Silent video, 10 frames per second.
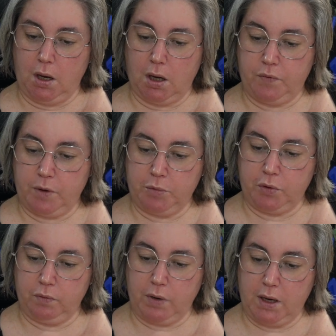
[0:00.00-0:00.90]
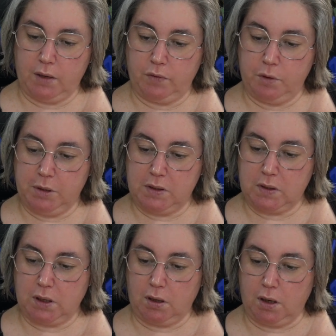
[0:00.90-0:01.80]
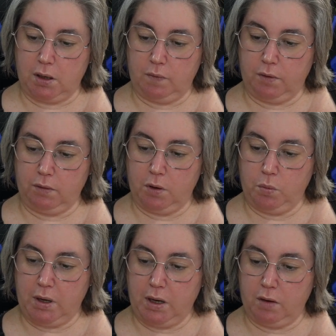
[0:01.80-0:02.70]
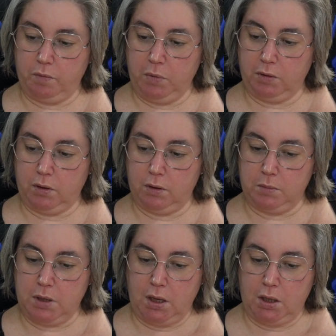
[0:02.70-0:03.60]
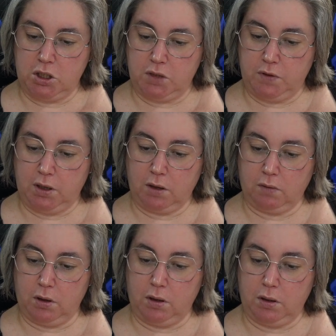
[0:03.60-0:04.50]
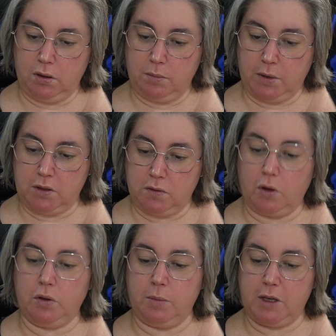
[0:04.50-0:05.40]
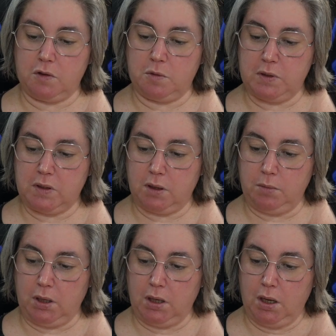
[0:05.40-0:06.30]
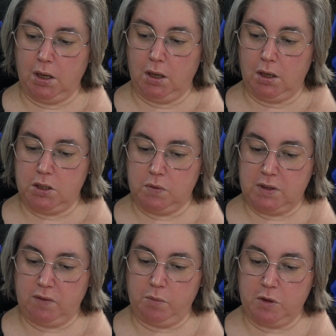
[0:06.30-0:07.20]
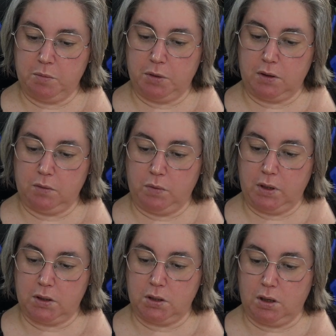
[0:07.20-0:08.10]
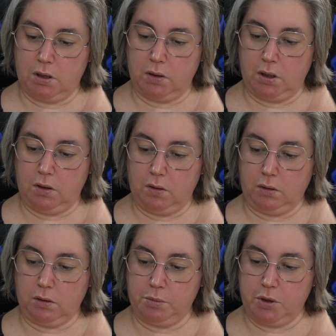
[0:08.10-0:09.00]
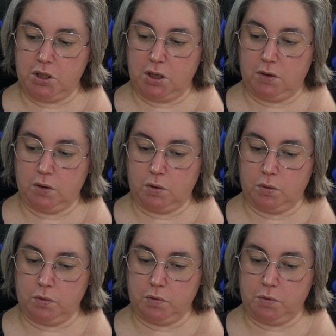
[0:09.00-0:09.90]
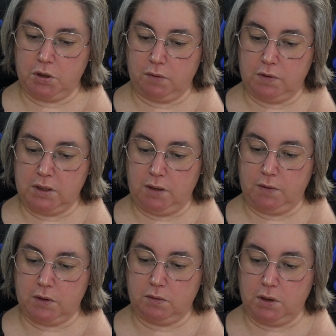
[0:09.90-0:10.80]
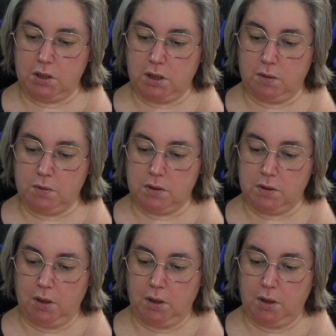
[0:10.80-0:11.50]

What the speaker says: I fumbled around for the bedside light, very aware of Miriam shifting and groaning on the mattress beside me. She was 7 months pregnant with our child and no longer appreciated the calls which I received at strange hours.